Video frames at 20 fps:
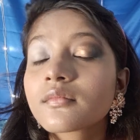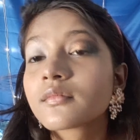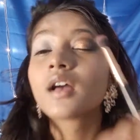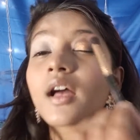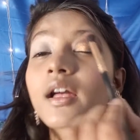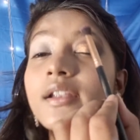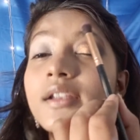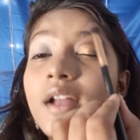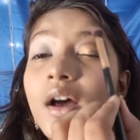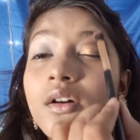
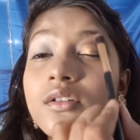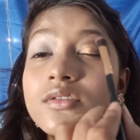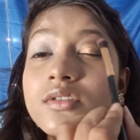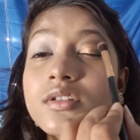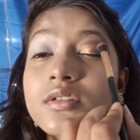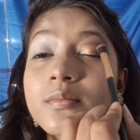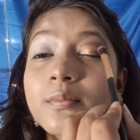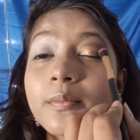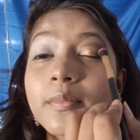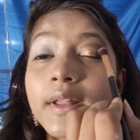And now
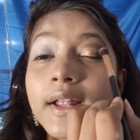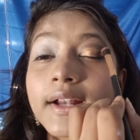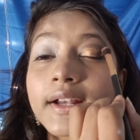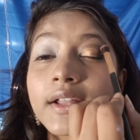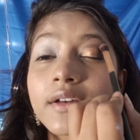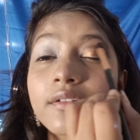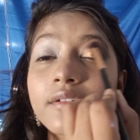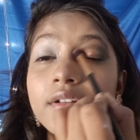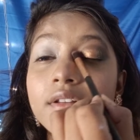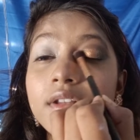just blend
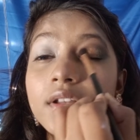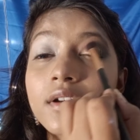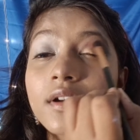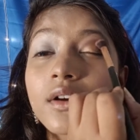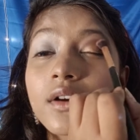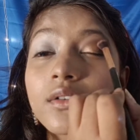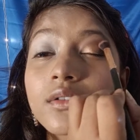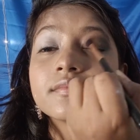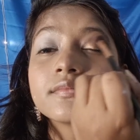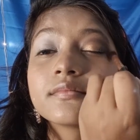everything
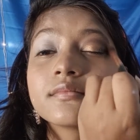out.